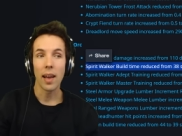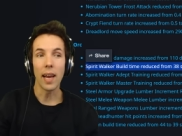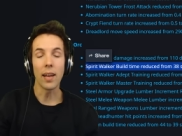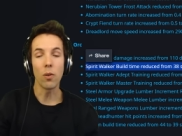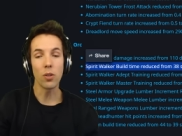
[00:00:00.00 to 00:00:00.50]

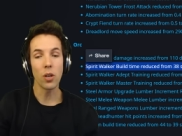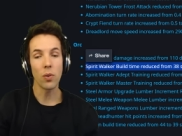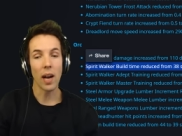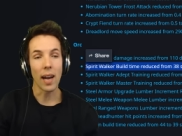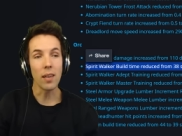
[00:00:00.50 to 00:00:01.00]
It also
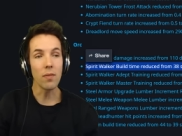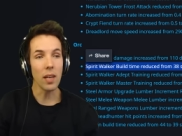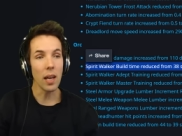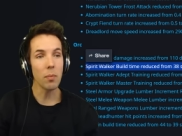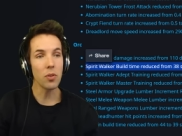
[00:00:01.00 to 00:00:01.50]
kind of
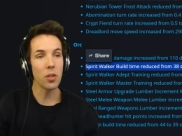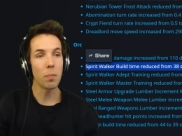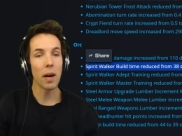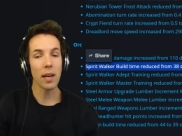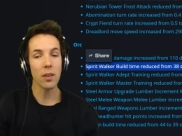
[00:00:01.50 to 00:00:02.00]
enables the
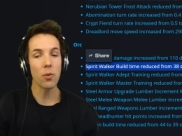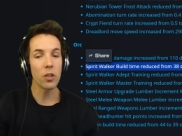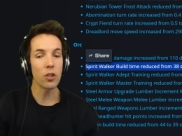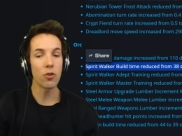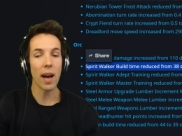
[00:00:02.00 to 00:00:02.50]
backdoor
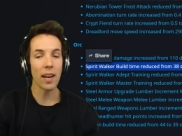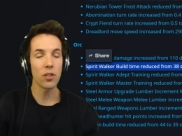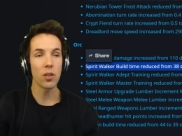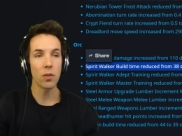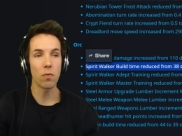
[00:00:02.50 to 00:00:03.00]

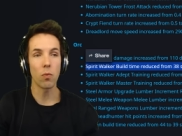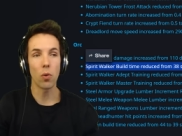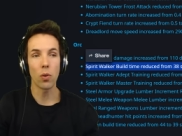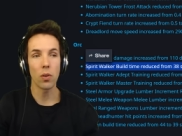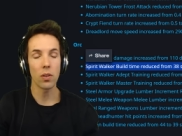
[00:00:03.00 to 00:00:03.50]
strategy of
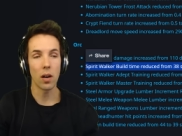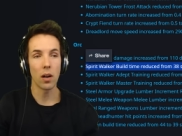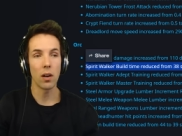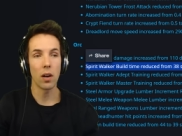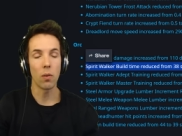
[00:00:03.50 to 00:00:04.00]
War,
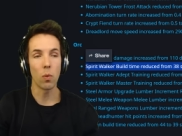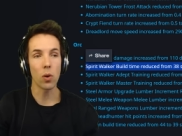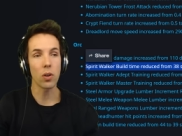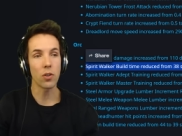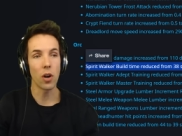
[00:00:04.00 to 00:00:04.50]
uh, uh,
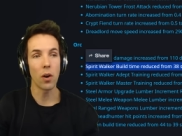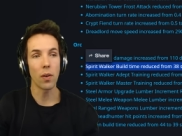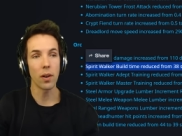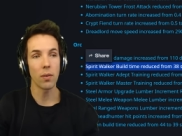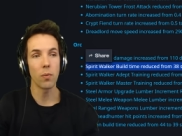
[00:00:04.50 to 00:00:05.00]
Walker
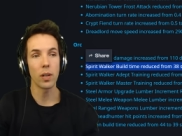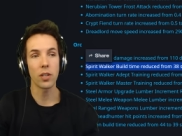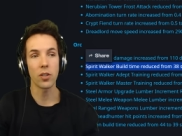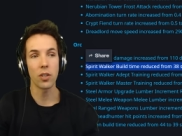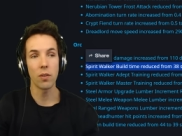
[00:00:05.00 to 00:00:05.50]
Tauren,
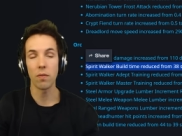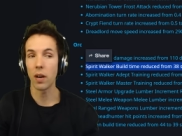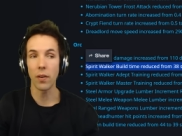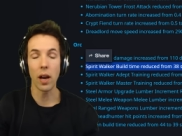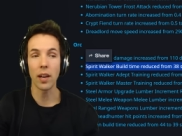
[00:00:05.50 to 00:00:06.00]
which is still
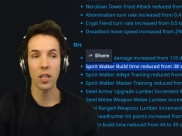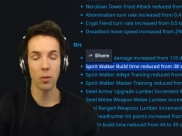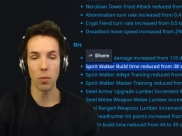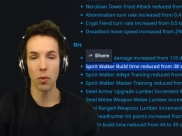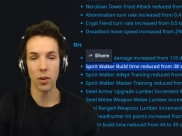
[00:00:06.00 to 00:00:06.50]
very
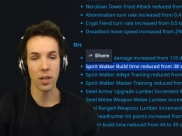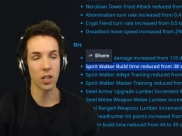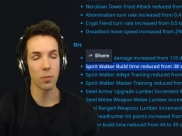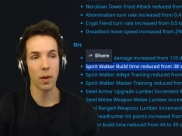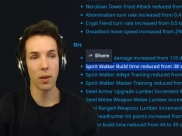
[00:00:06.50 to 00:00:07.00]
unexplored
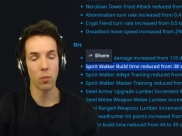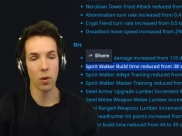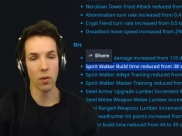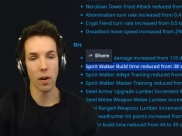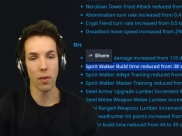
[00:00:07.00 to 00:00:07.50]
despite
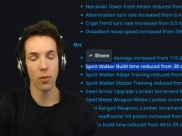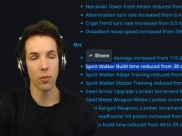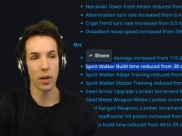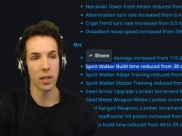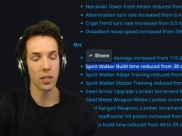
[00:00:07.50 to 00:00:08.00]
Warcraft
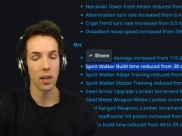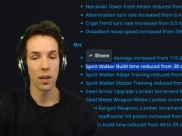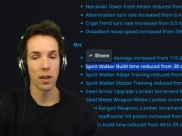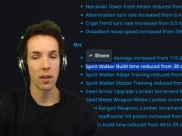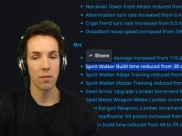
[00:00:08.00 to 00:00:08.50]
3's
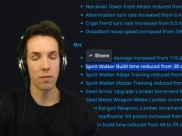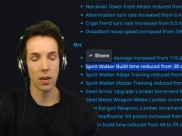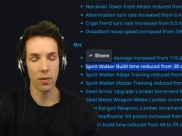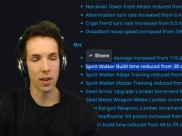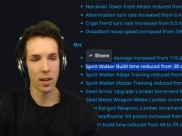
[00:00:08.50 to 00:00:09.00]

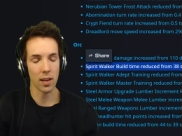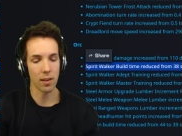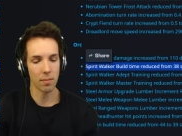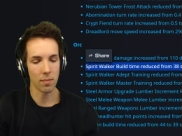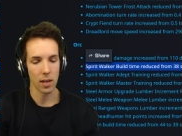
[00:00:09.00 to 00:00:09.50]
very
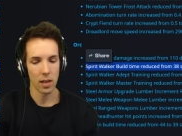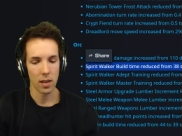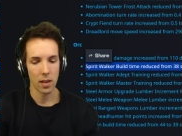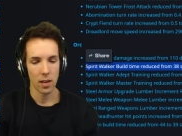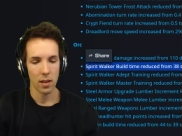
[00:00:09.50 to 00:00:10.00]
um,
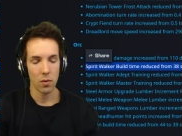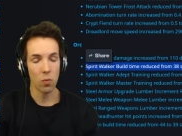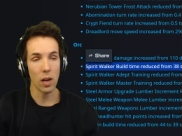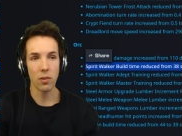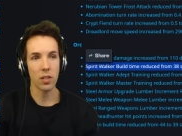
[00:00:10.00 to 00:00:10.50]

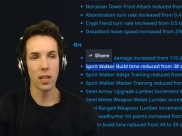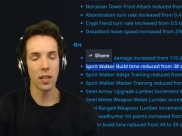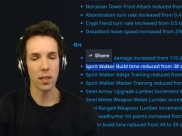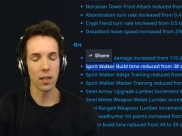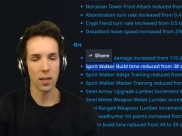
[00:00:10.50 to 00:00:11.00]
well
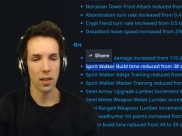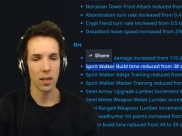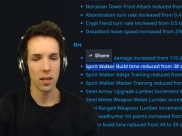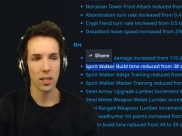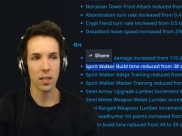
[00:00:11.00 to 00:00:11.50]
seasoned
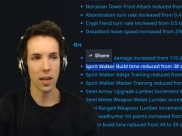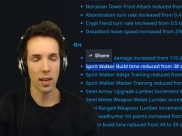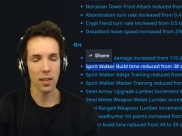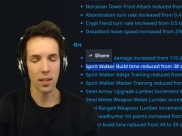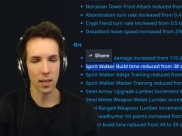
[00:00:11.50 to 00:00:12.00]

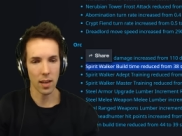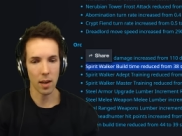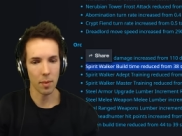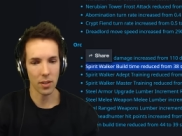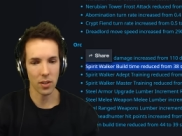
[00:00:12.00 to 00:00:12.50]
state in the
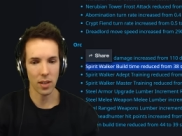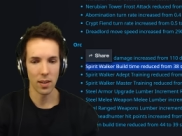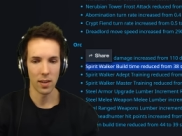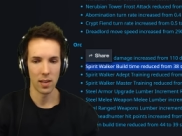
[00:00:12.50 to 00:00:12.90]
gaming scene.